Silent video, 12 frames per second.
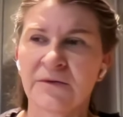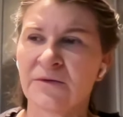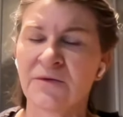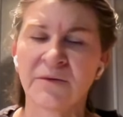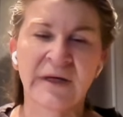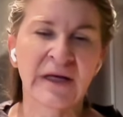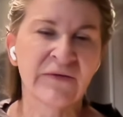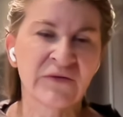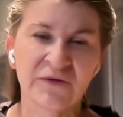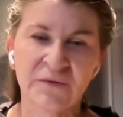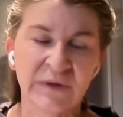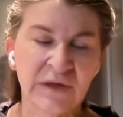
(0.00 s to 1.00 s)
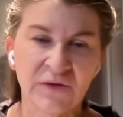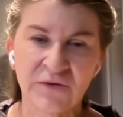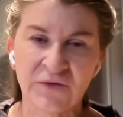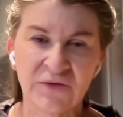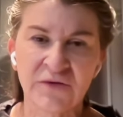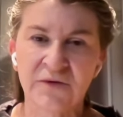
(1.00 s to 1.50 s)
through whatever we
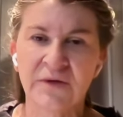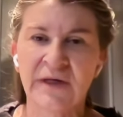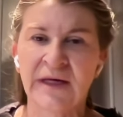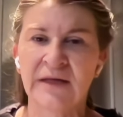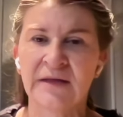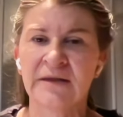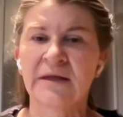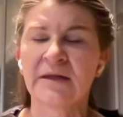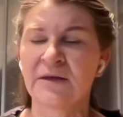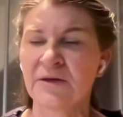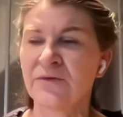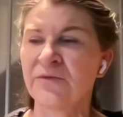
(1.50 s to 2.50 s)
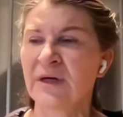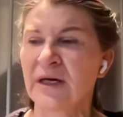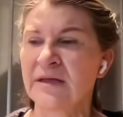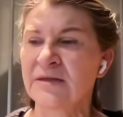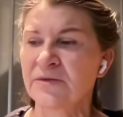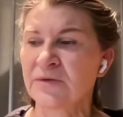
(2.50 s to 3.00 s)
go through and uh, you
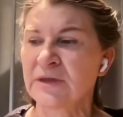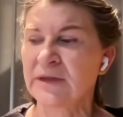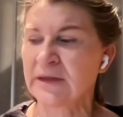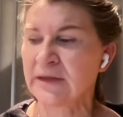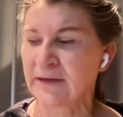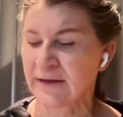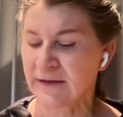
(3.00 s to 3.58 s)
guys really